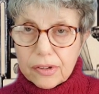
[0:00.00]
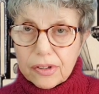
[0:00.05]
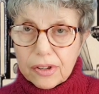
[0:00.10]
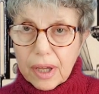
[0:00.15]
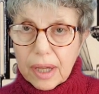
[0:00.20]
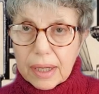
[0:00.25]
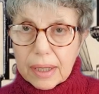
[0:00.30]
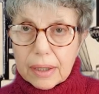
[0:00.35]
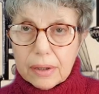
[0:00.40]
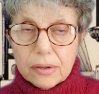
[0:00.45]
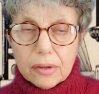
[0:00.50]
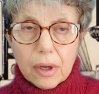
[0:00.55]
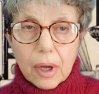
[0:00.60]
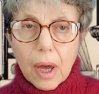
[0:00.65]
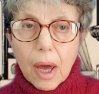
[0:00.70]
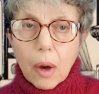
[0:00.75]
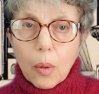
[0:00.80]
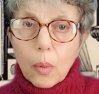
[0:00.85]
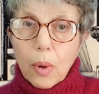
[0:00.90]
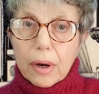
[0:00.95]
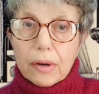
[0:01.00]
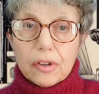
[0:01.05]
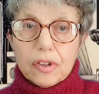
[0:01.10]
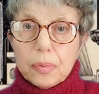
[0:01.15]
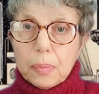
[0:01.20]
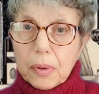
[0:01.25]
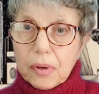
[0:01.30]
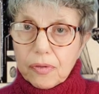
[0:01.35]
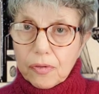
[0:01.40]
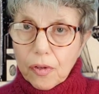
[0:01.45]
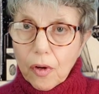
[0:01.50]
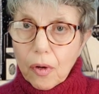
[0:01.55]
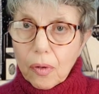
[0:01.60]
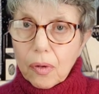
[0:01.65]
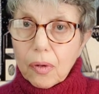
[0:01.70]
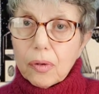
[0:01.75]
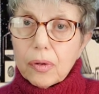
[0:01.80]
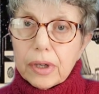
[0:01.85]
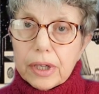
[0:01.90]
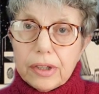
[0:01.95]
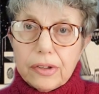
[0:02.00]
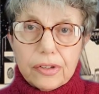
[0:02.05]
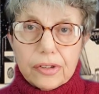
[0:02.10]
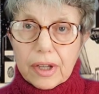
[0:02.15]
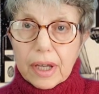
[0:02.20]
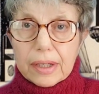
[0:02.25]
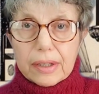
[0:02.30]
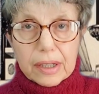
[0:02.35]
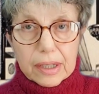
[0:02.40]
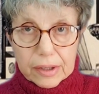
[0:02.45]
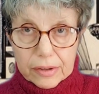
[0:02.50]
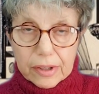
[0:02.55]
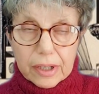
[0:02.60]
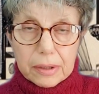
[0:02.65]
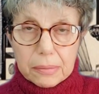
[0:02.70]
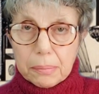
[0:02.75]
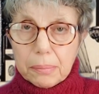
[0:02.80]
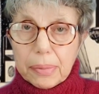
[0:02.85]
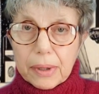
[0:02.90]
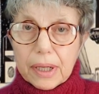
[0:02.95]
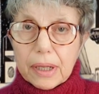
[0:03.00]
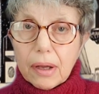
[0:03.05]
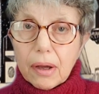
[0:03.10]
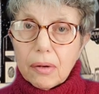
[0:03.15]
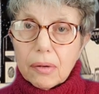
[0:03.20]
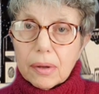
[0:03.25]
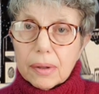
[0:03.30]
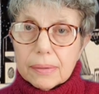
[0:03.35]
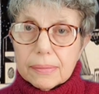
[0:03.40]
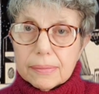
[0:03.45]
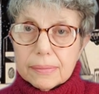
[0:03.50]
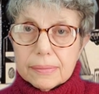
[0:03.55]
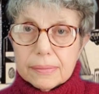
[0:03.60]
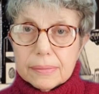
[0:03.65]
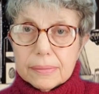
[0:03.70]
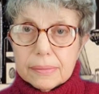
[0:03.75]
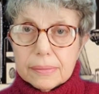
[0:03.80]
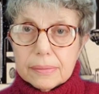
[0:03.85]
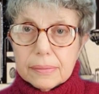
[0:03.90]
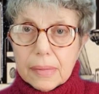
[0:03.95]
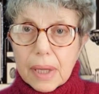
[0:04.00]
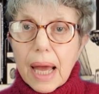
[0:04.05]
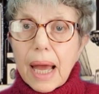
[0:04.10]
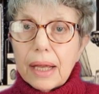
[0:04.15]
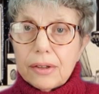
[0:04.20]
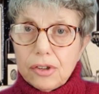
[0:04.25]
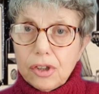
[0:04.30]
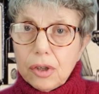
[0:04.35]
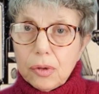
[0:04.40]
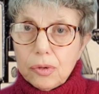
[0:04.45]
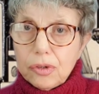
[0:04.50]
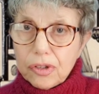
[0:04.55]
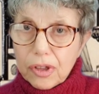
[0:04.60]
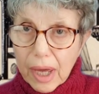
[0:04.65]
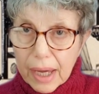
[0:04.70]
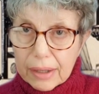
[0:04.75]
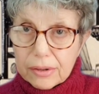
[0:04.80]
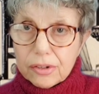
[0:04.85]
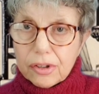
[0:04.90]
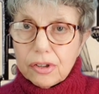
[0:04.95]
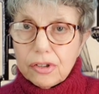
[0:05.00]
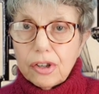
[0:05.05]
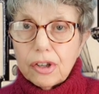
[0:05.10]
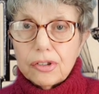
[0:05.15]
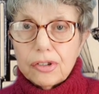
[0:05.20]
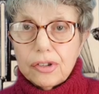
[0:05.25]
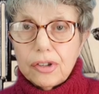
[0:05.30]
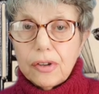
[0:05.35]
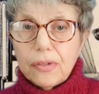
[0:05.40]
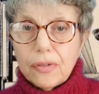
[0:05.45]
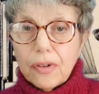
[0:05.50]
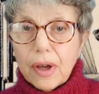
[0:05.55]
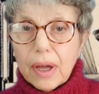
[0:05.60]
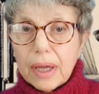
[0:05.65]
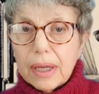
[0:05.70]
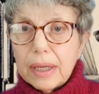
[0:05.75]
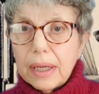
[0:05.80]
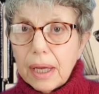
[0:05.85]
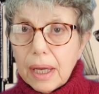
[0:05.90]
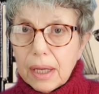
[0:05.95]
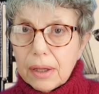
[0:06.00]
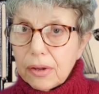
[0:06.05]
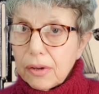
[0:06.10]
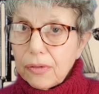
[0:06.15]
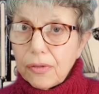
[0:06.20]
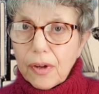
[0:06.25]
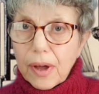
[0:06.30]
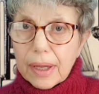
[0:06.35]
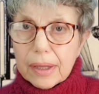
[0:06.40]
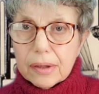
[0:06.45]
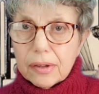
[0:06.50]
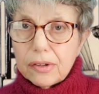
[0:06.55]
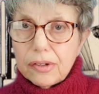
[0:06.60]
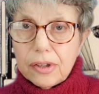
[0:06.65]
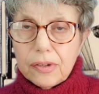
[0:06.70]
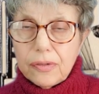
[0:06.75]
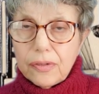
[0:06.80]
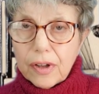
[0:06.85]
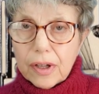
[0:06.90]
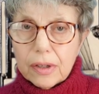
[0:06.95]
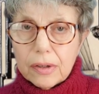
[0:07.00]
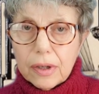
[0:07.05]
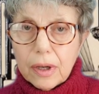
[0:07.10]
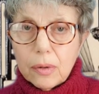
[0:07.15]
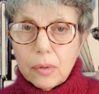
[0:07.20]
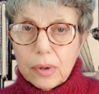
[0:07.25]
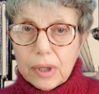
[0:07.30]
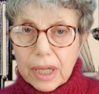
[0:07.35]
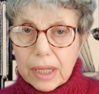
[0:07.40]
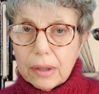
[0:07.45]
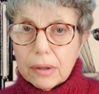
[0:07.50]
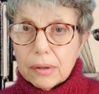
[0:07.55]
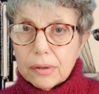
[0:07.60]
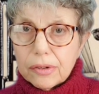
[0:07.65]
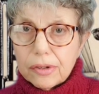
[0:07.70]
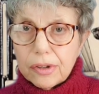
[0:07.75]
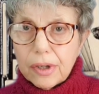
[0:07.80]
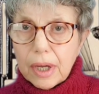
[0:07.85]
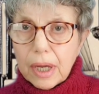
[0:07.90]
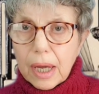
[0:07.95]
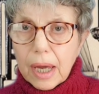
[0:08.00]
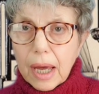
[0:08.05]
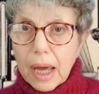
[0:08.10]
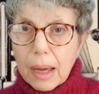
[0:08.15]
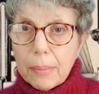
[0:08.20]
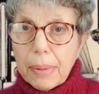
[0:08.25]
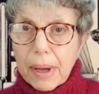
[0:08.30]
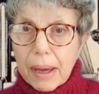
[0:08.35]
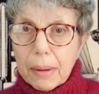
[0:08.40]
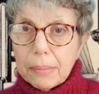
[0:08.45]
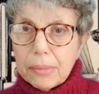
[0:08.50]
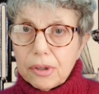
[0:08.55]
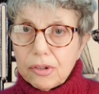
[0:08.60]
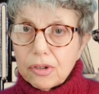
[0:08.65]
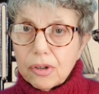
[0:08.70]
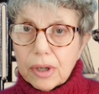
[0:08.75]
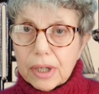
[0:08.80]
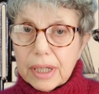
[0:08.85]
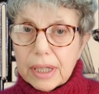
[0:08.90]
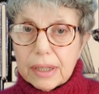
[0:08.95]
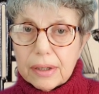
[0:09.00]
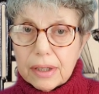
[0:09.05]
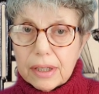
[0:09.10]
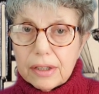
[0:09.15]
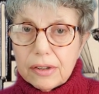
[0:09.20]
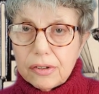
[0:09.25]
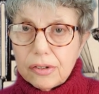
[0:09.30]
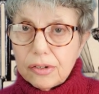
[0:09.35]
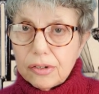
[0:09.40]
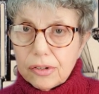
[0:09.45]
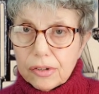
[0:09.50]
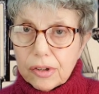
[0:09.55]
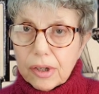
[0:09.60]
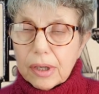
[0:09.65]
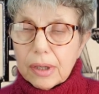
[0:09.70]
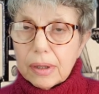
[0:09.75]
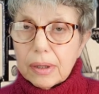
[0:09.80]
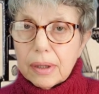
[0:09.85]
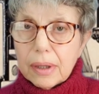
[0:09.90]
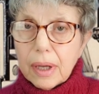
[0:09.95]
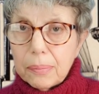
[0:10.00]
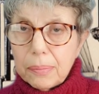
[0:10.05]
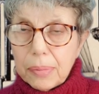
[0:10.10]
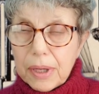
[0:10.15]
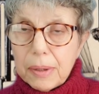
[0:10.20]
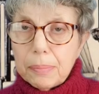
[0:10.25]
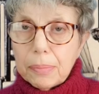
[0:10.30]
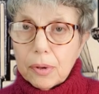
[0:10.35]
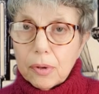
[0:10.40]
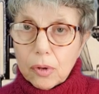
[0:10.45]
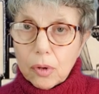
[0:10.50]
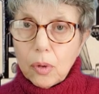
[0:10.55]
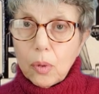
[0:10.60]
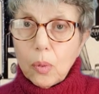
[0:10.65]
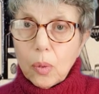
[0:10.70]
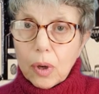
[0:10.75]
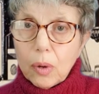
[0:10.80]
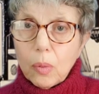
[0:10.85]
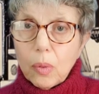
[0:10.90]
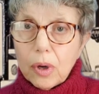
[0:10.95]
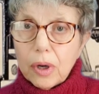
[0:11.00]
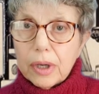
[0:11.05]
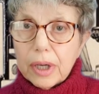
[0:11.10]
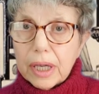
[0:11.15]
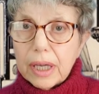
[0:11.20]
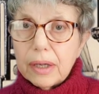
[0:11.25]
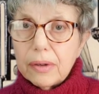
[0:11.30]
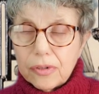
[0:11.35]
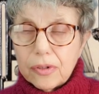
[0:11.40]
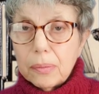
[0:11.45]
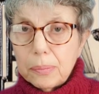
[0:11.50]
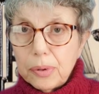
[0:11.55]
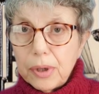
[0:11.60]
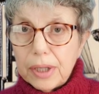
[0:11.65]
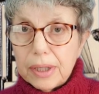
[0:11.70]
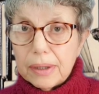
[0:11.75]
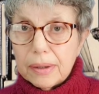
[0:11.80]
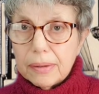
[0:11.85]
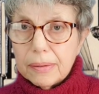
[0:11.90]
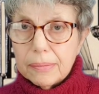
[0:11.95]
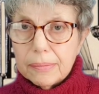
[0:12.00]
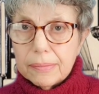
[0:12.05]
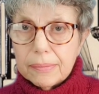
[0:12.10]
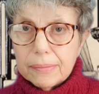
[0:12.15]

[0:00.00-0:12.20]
side. Whereas before he said he didn't belong and used that to justify the fact that he felt no guilt about betraying these uh, people who were working for Britain.